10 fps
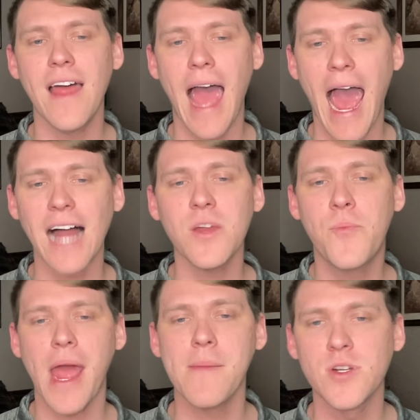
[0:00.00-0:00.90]

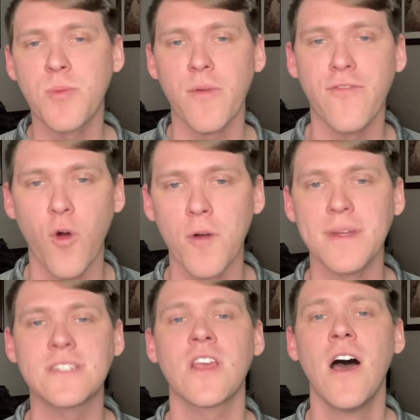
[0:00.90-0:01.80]
Alabama's
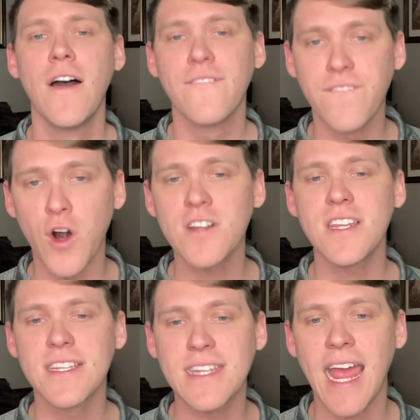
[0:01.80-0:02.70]
performance
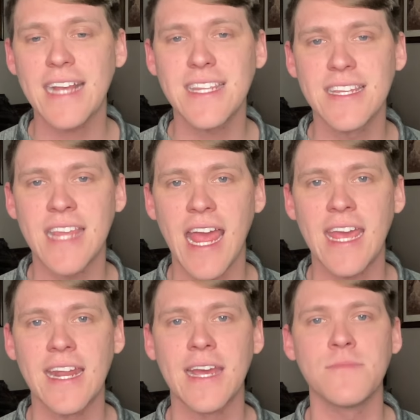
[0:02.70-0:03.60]
versus Texas
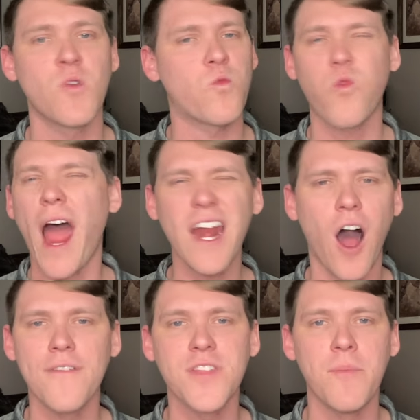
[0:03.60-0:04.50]
A&M right
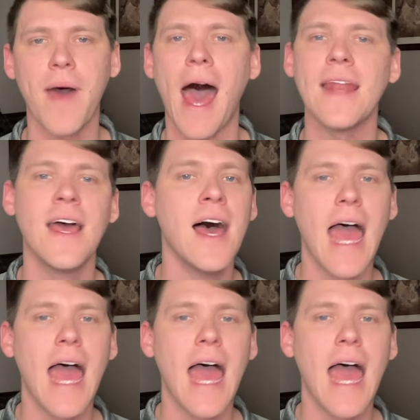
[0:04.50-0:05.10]
off the bat.